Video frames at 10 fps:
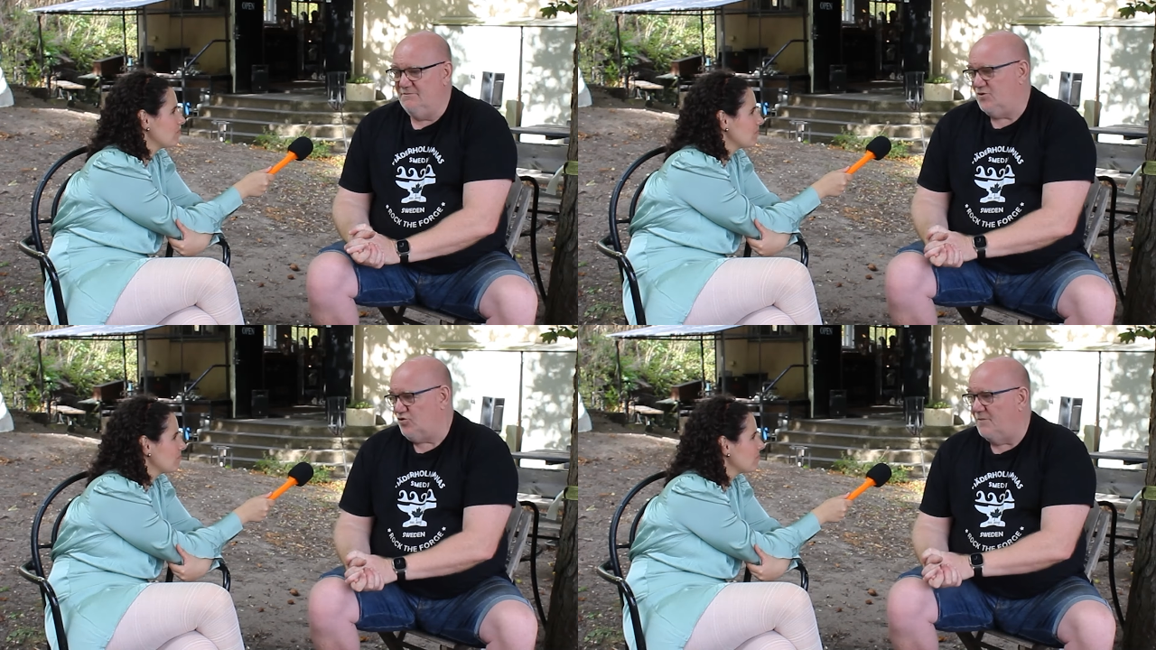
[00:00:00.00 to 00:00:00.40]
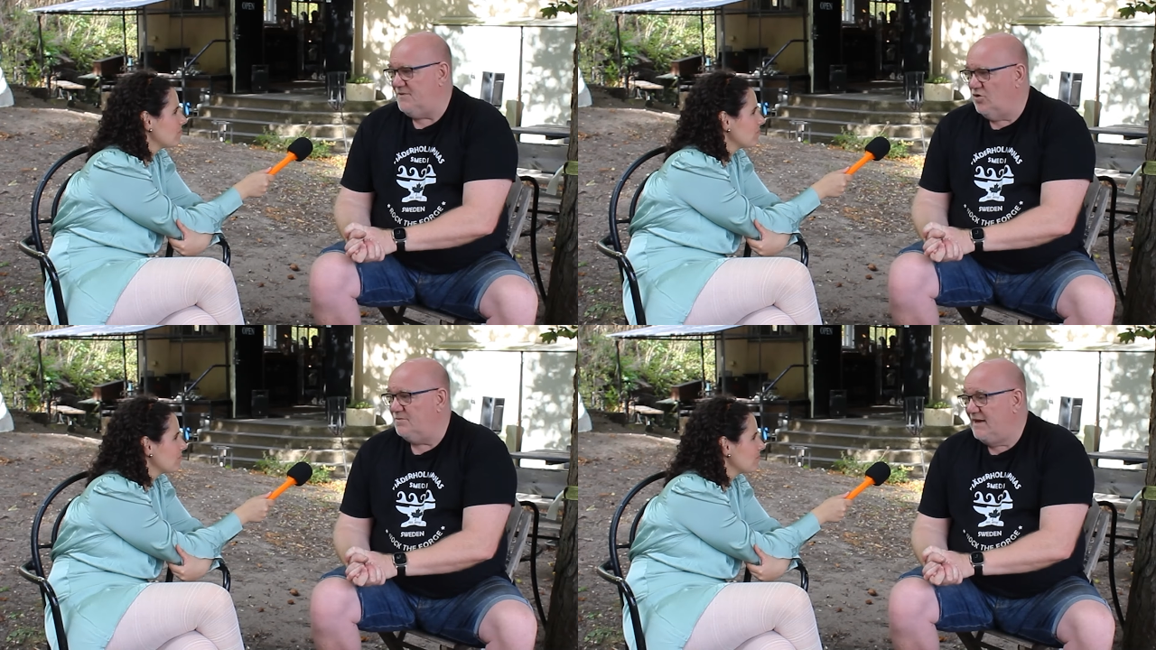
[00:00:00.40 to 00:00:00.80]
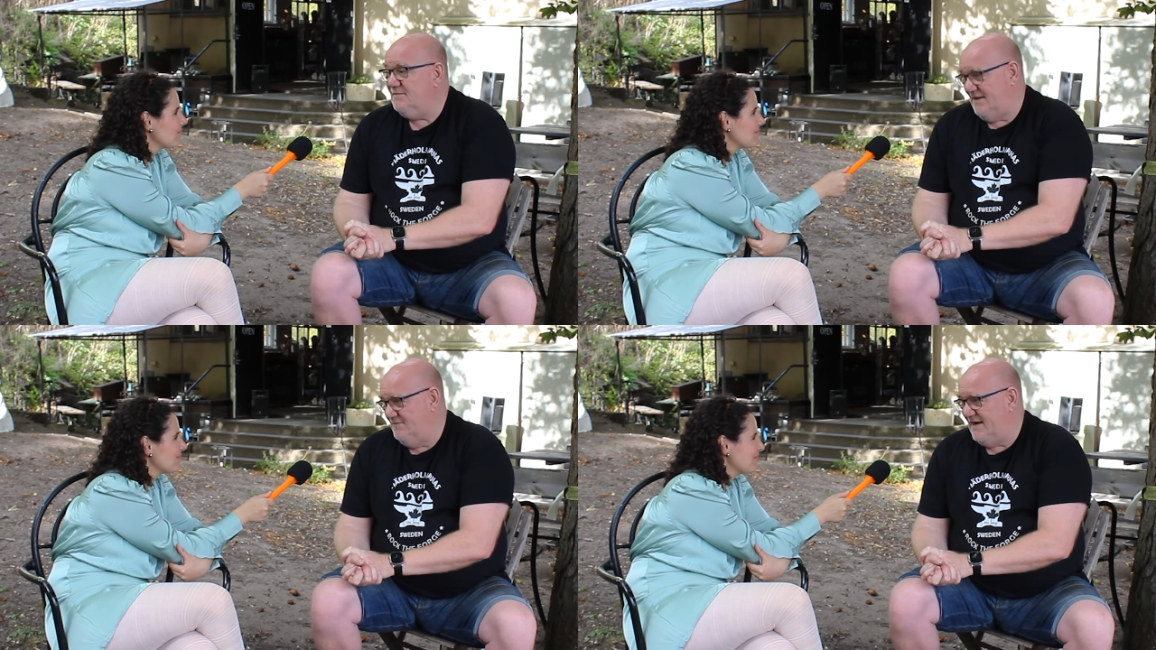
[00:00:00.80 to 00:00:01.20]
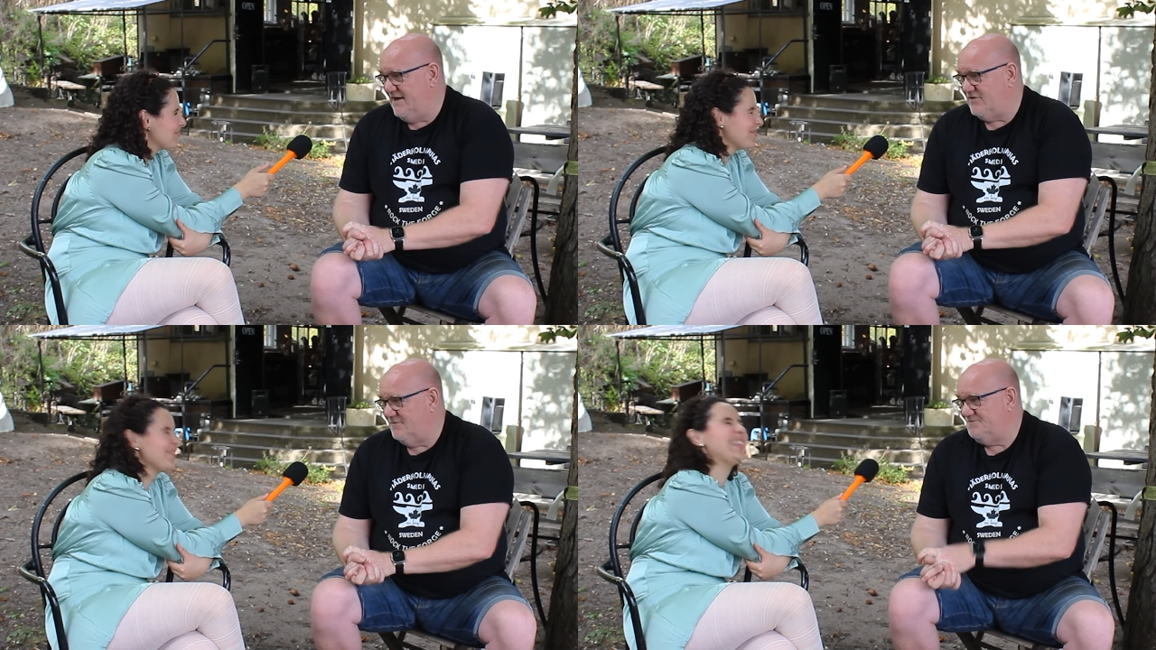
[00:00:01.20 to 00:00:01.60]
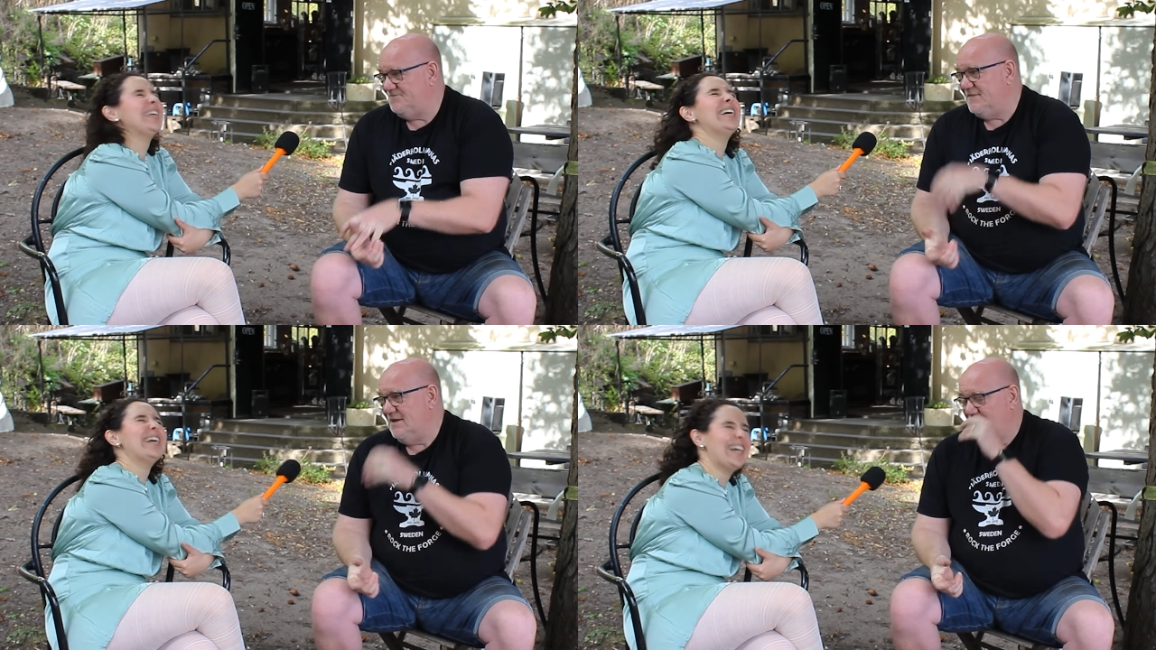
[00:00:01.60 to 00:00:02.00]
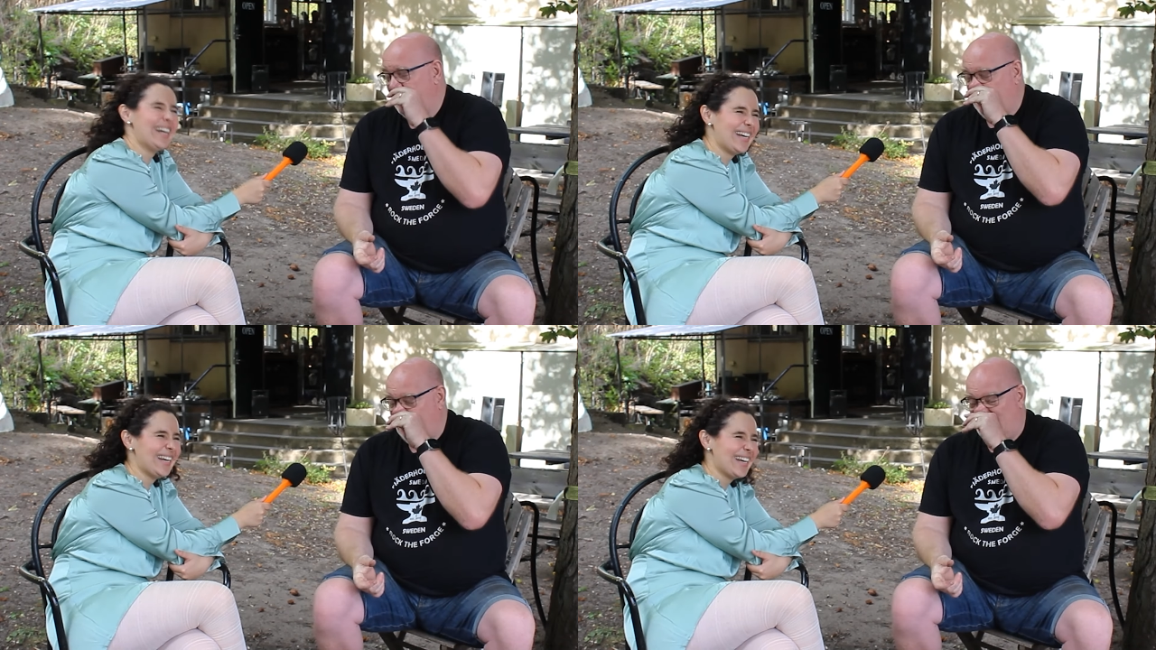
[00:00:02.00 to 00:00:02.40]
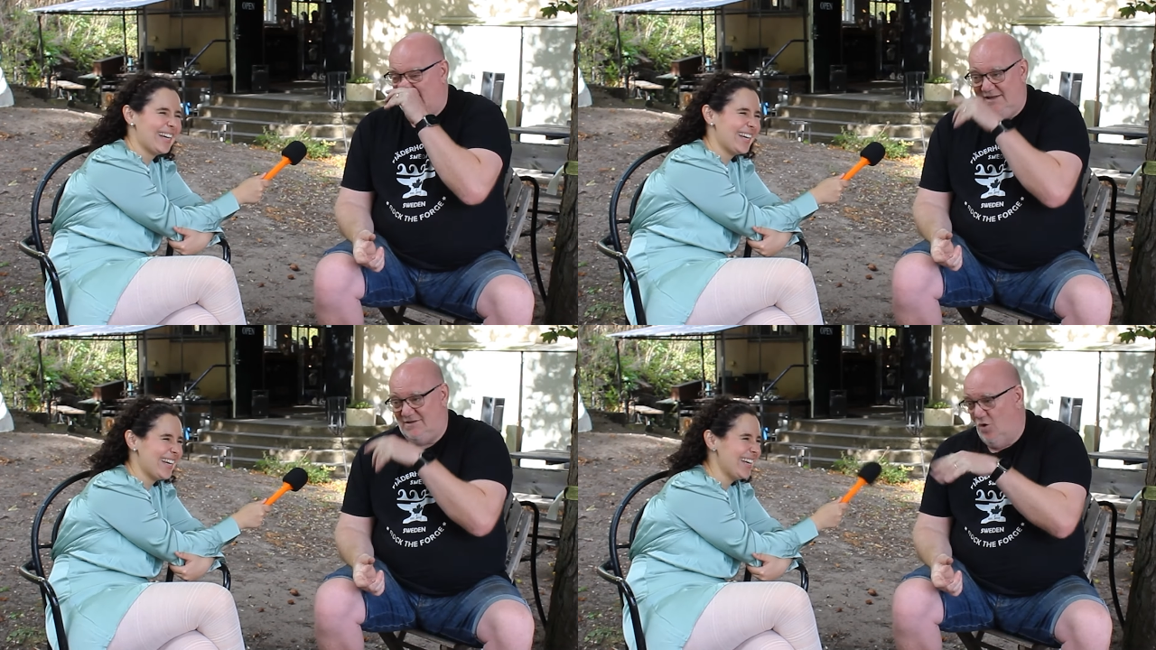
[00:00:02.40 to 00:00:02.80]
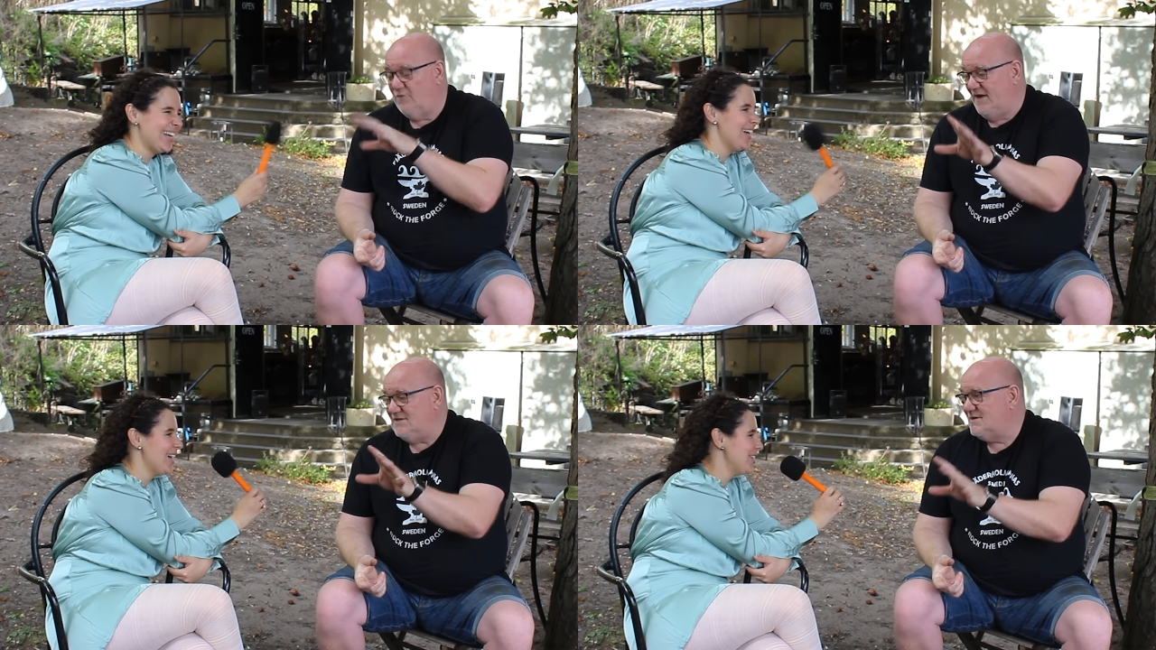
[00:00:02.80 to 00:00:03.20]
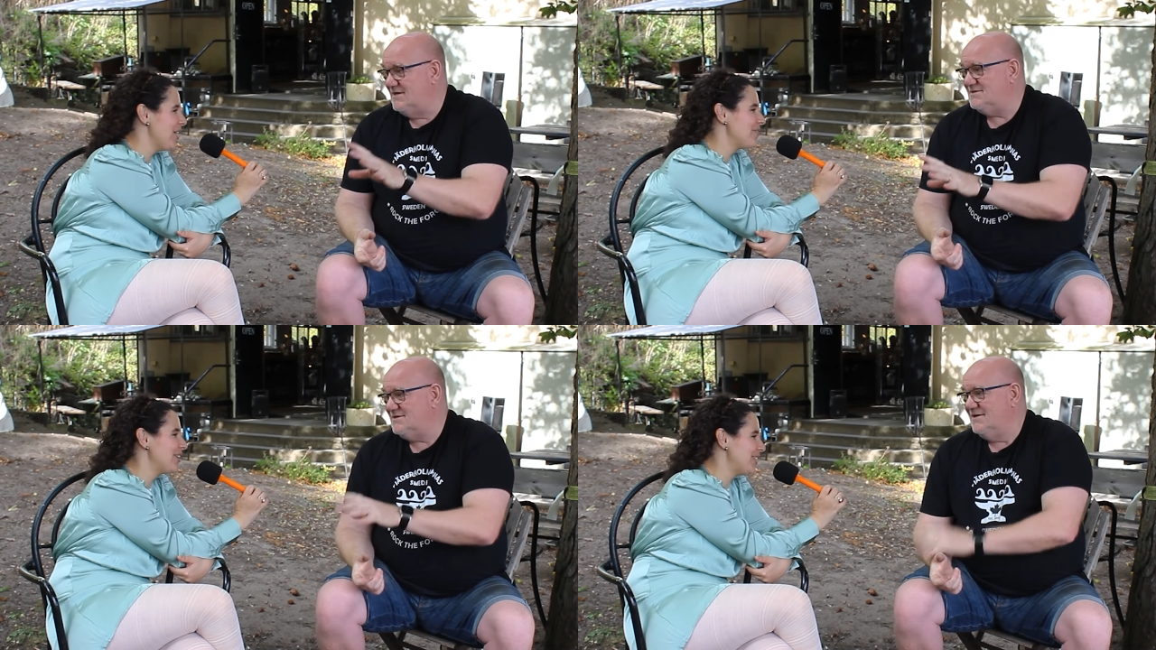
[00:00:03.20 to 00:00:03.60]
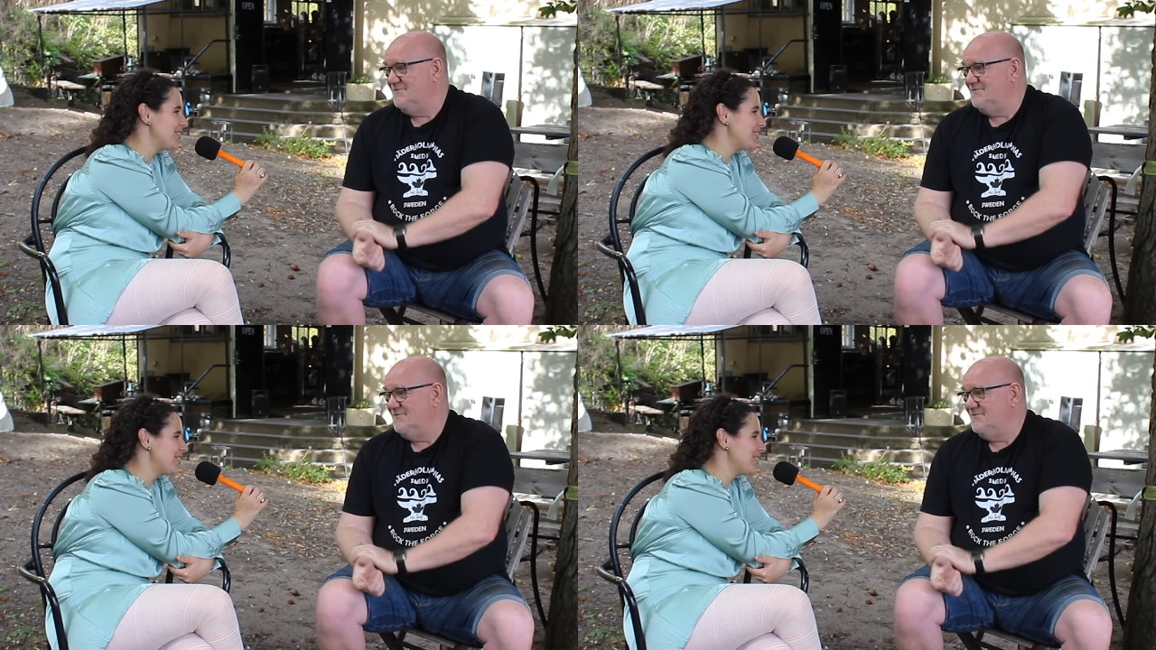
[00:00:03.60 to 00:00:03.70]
Speaker 1: they're grumpy old men, many of them. And in no offense. Not very